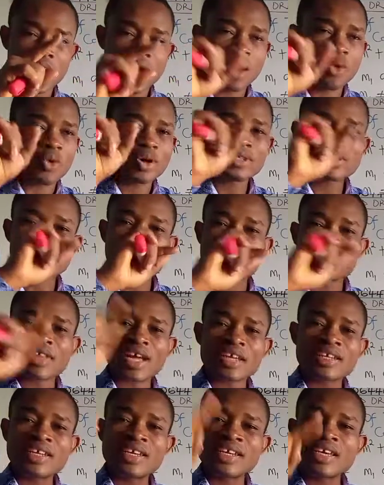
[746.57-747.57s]
And once you have
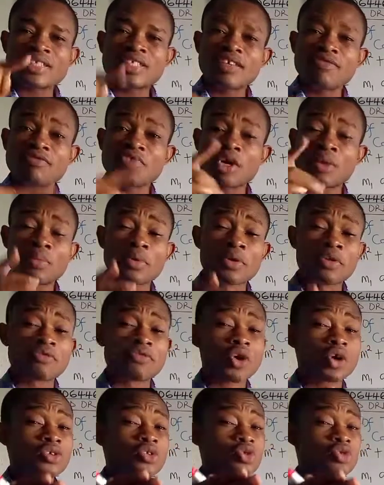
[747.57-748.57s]
that negative number, of
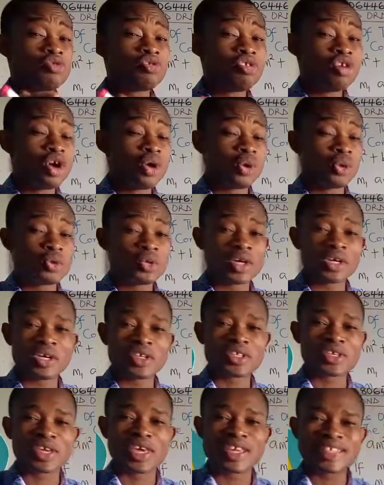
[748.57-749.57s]
course, you know you're
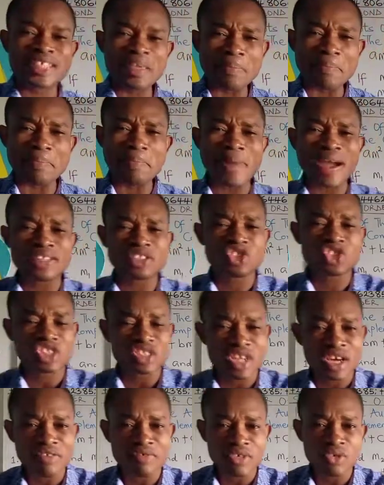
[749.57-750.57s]
going to get
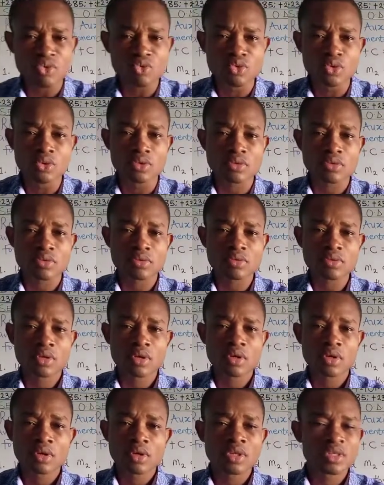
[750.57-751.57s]
imaginary roots.
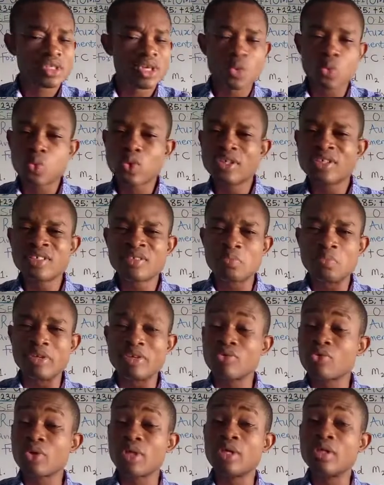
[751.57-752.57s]
They wouldn't
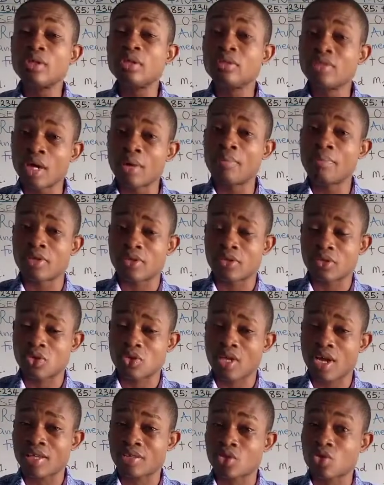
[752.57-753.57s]
be real
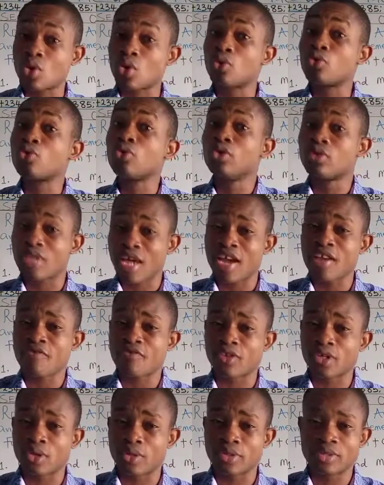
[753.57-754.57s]
numbers as your root. Are you
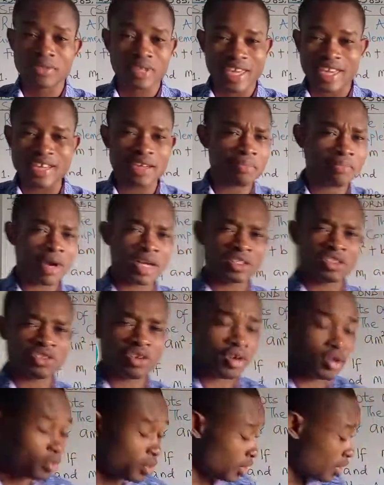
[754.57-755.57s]
following? You get
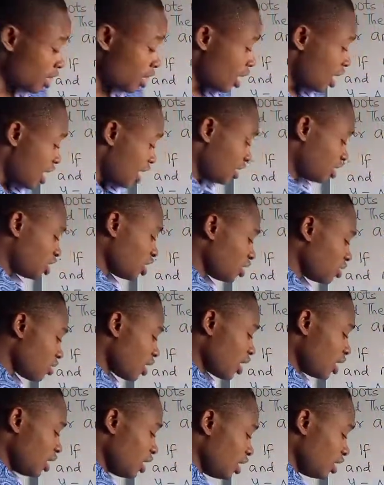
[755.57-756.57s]
imaginary root. And
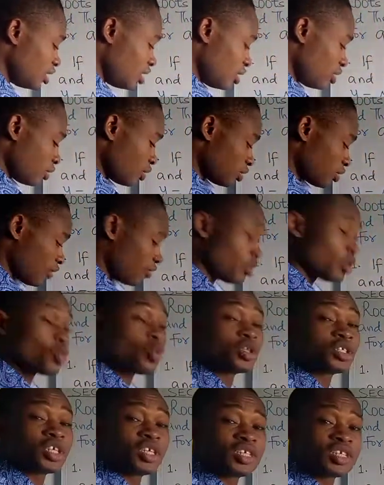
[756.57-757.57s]
generally, the root of the
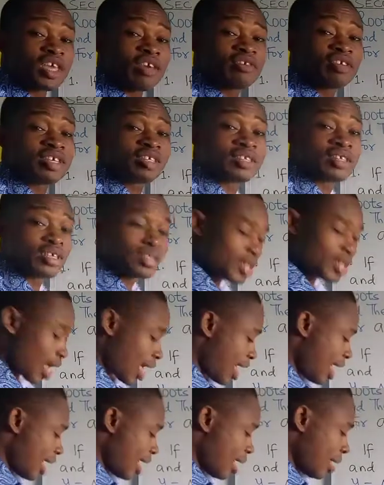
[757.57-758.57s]
equation is given as
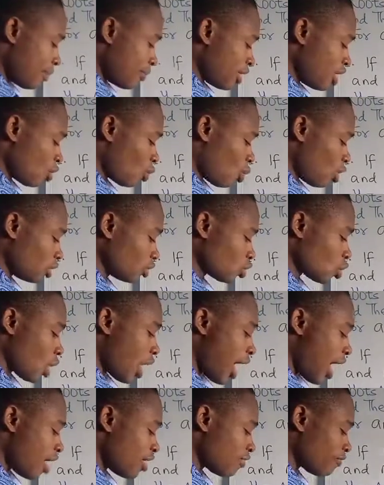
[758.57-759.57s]
this. M equal
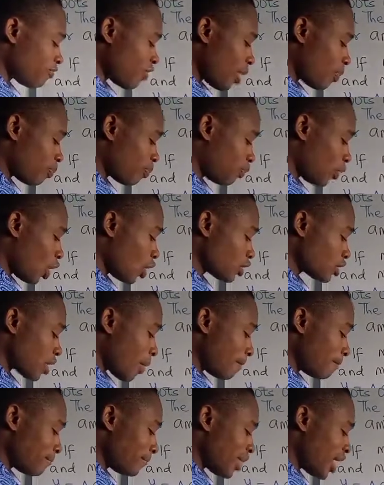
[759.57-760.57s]
to alpha
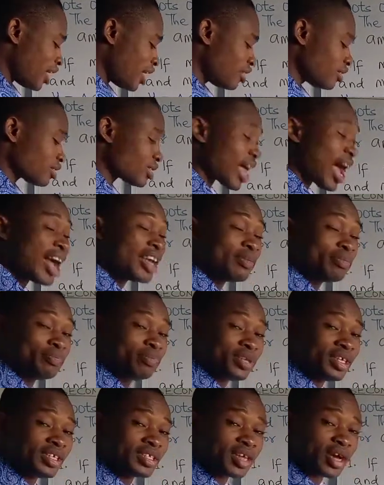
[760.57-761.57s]
plus minus I
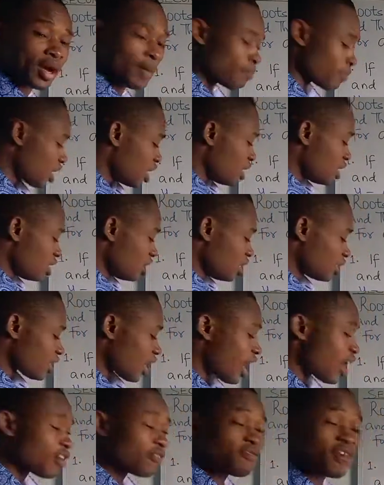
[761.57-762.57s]
beta.
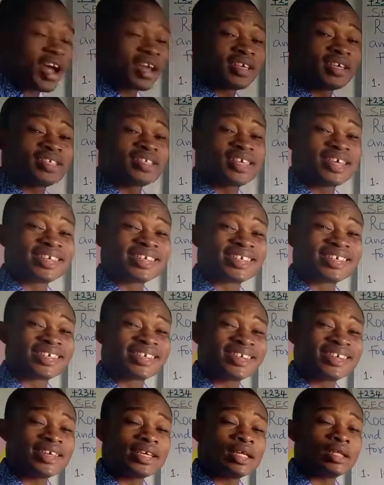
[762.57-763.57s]
This alpha is the
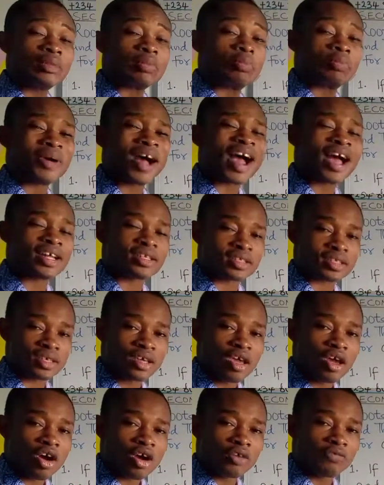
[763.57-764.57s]
real part
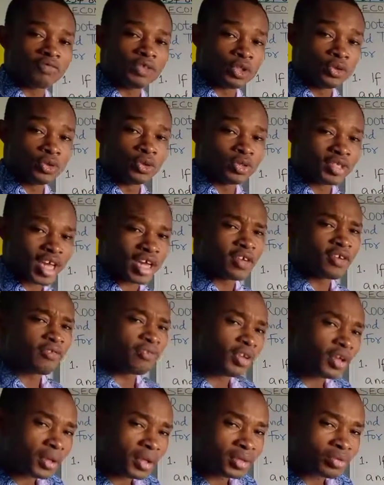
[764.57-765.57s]
of the root. Are you
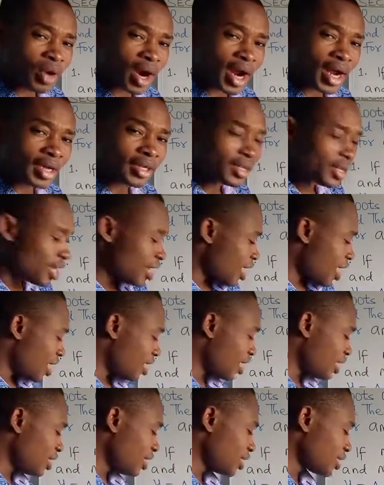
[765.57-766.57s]
following, right?
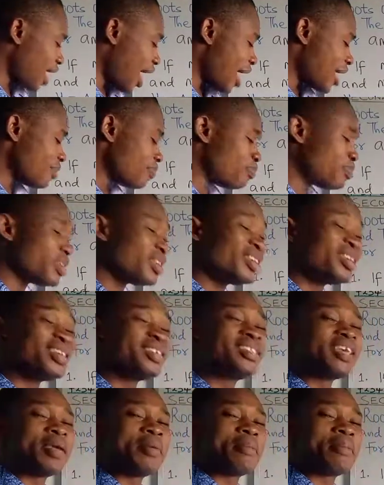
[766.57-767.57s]
And then this IB
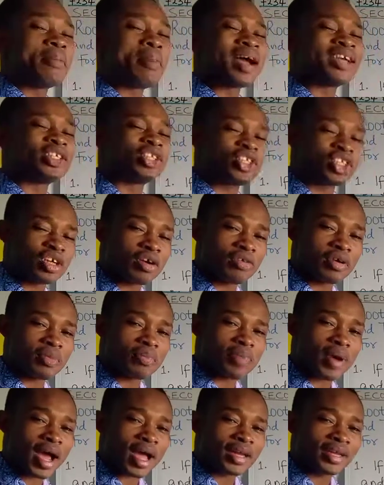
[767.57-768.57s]
is the
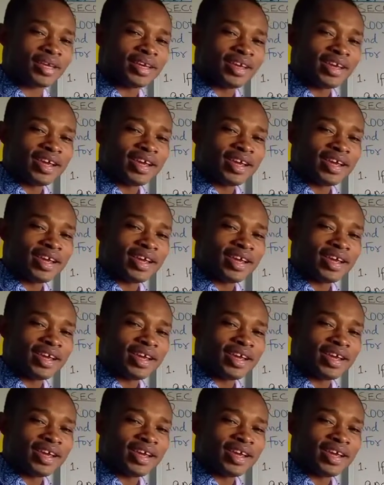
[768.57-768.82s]
imaginary part.